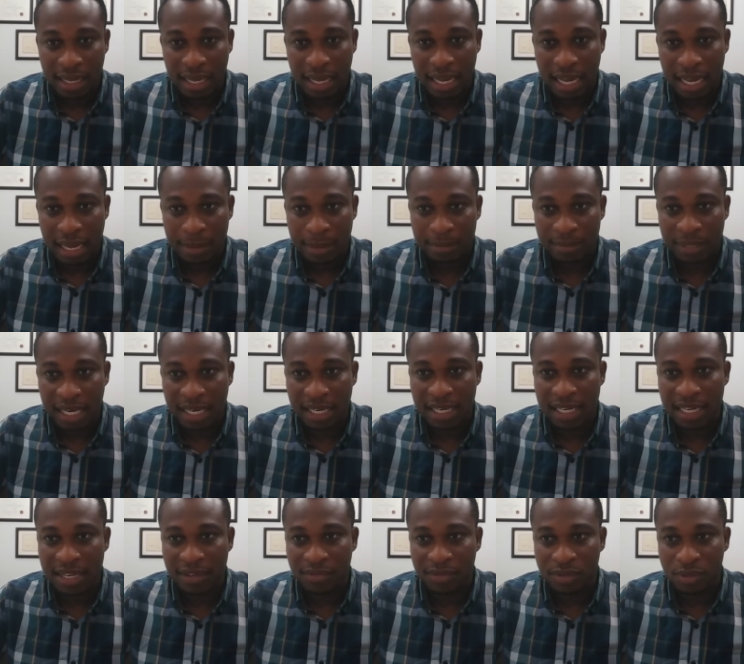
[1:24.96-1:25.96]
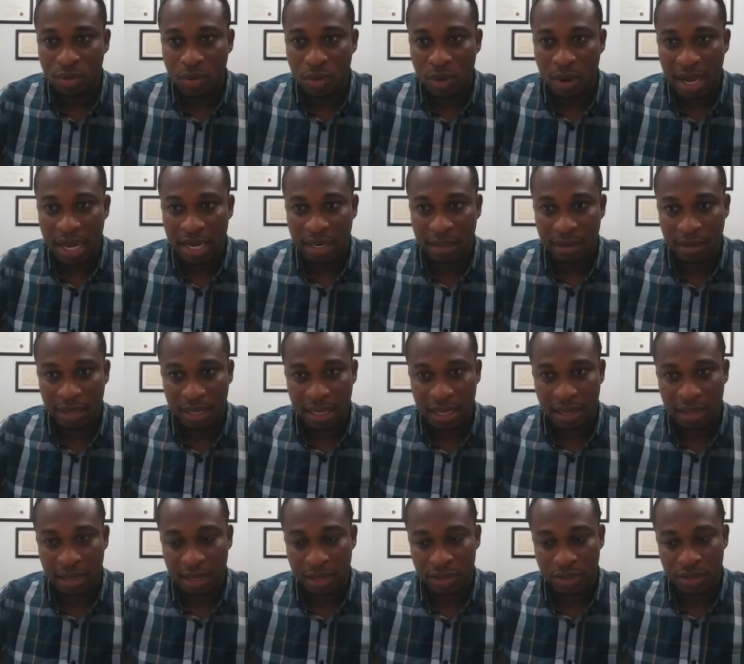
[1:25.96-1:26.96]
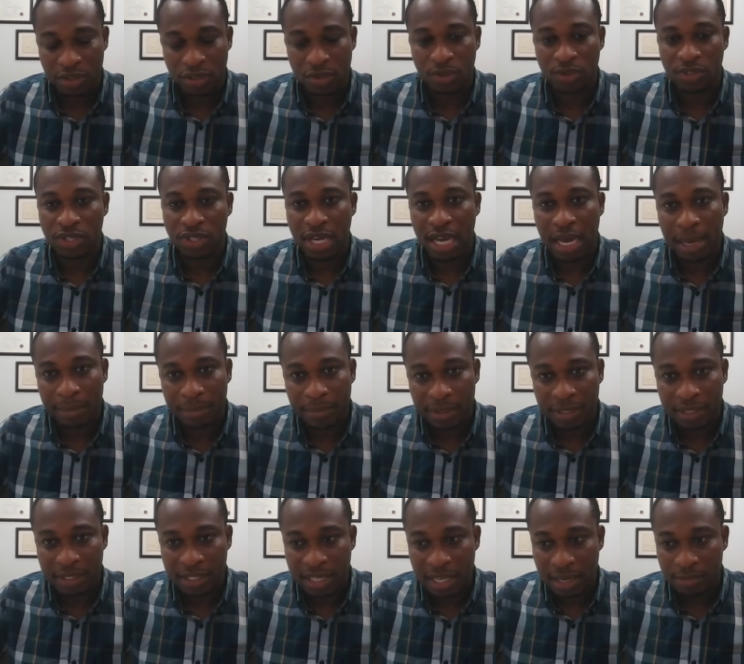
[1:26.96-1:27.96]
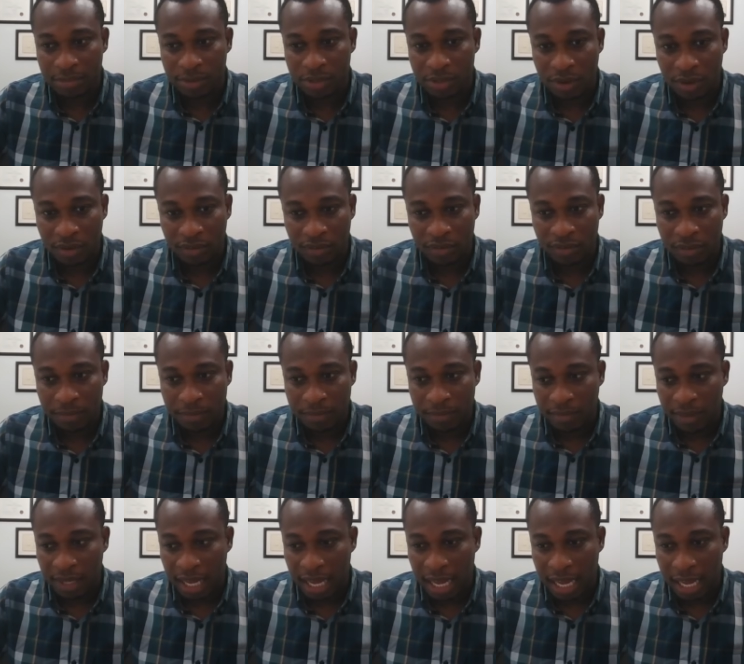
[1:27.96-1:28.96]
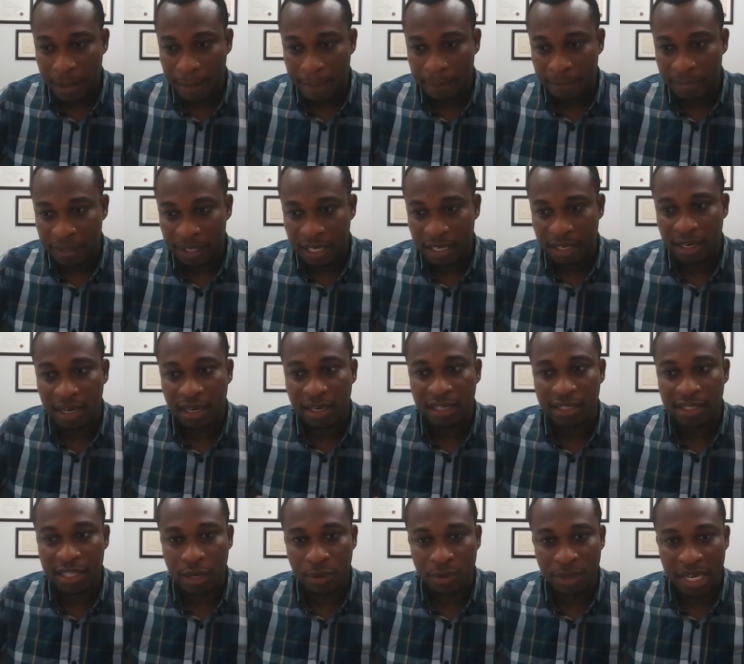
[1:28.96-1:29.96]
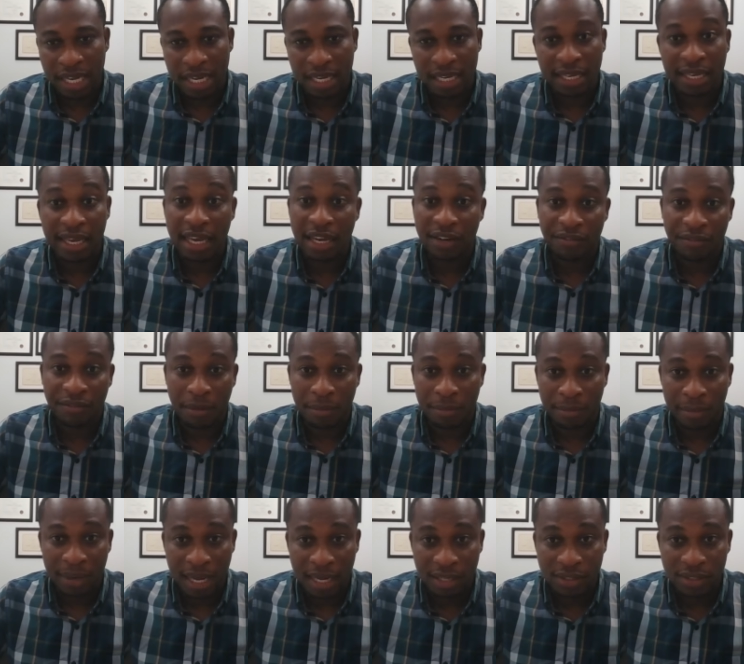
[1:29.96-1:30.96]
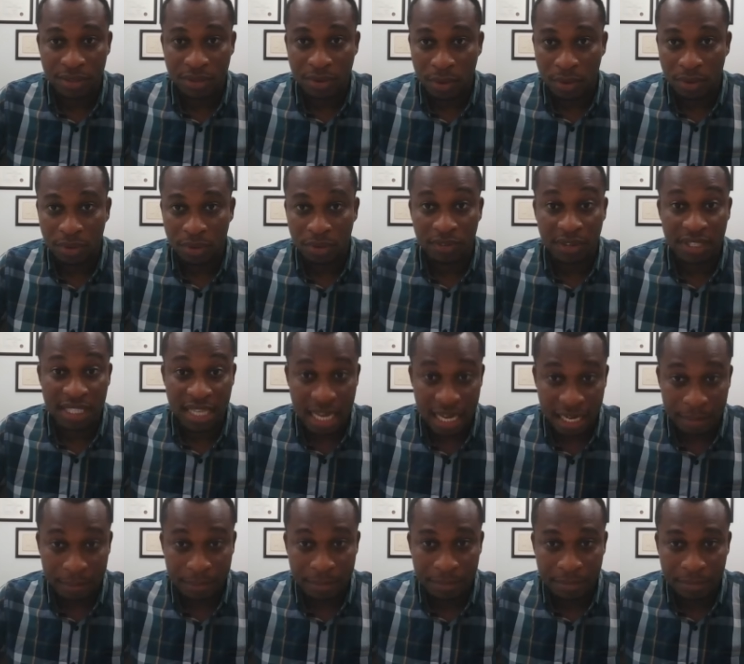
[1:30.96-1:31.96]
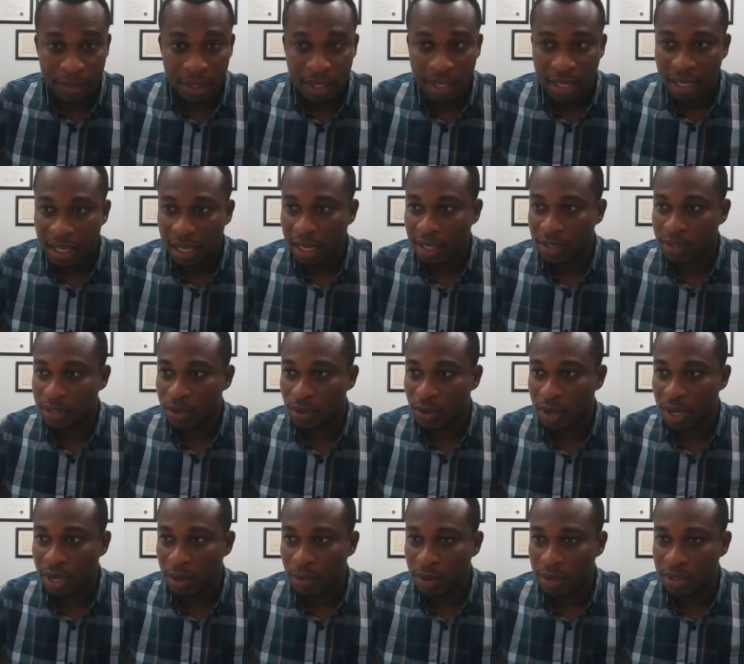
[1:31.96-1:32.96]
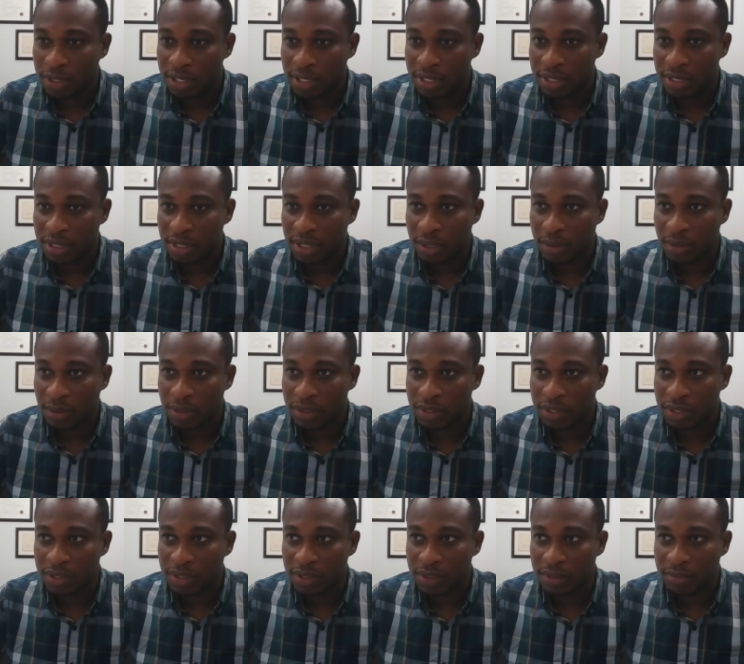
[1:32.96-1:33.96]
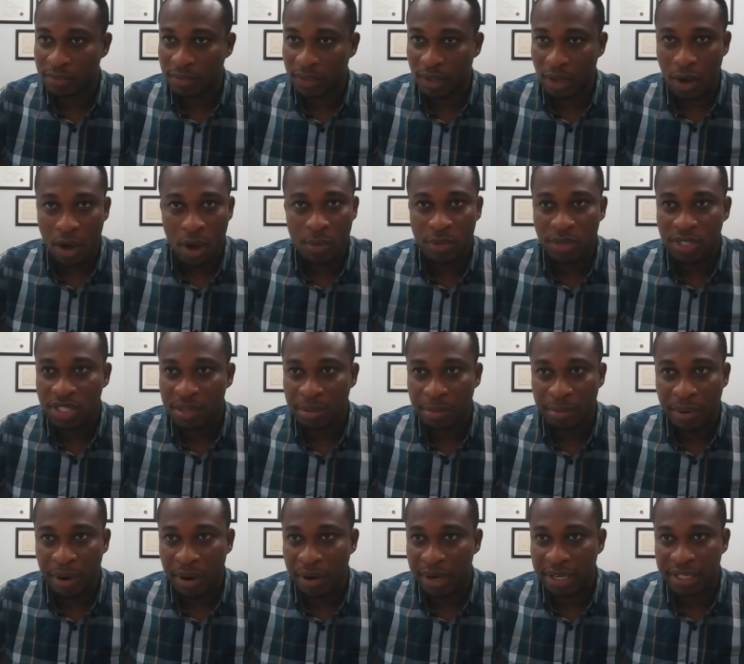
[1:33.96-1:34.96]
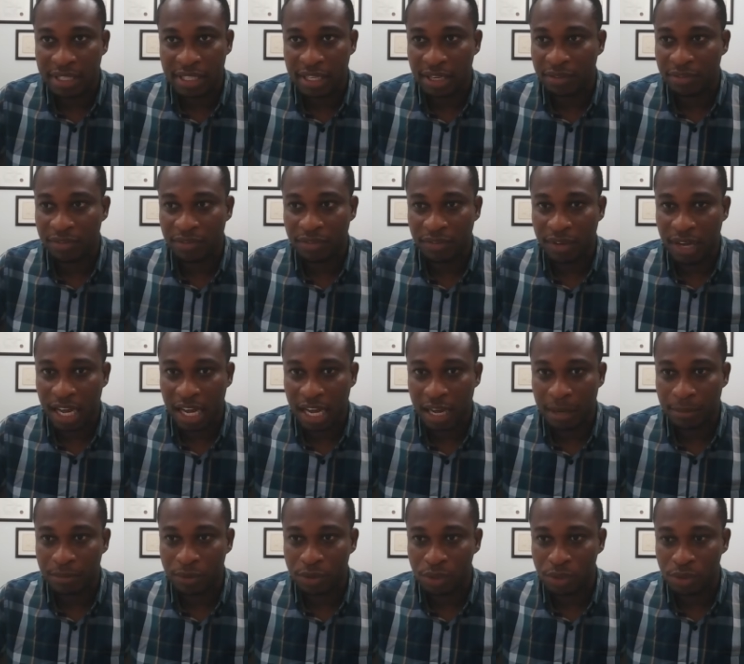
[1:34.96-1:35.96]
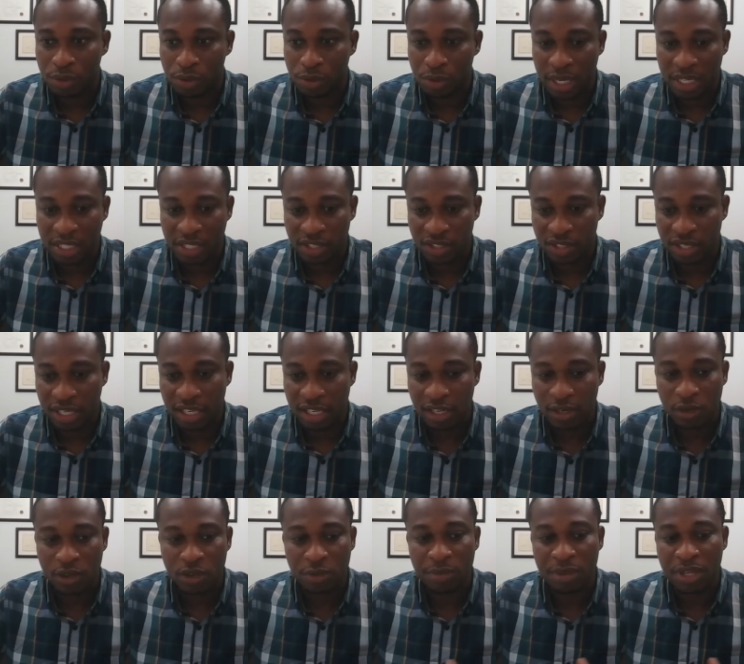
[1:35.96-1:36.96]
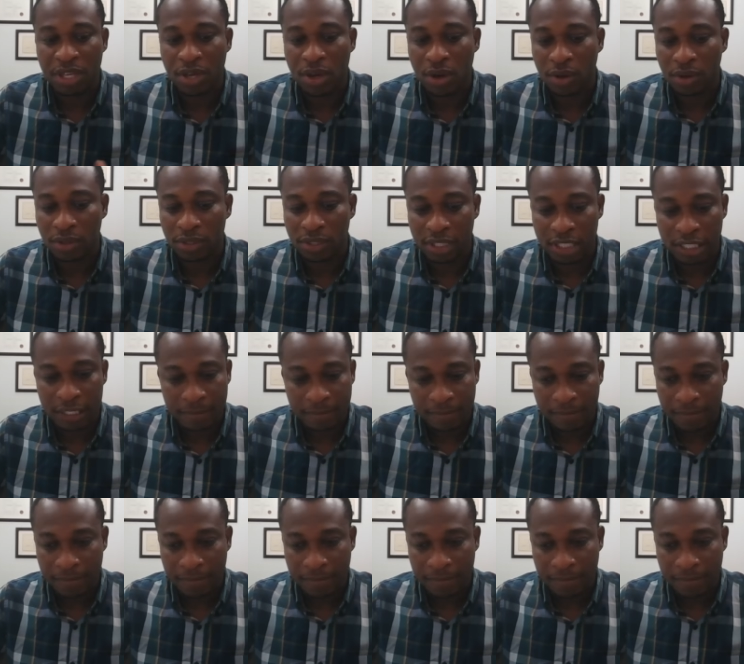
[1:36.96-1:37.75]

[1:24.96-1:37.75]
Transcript: Um, that leaves quite a, a huge gap in terms of um, the knowledge that we can gain from plant growth over time. And so it was, it was almost imperative um, to essentially look beyond